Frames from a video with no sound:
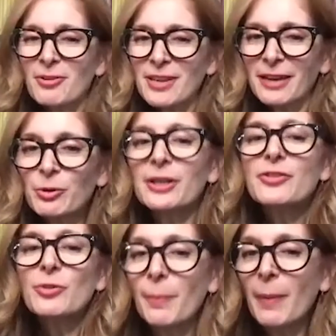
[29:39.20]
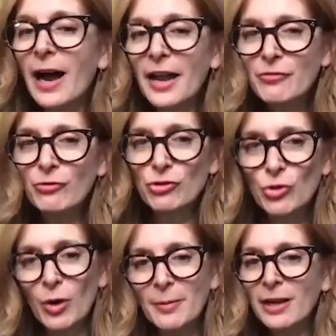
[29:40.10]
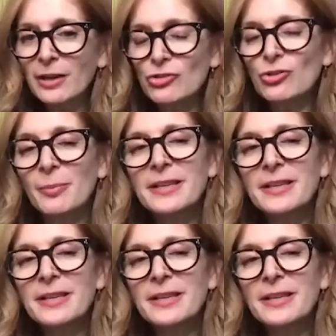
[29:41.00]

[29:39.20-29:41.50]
don't know yet. We're going to do a pie for sure. I'm not sure.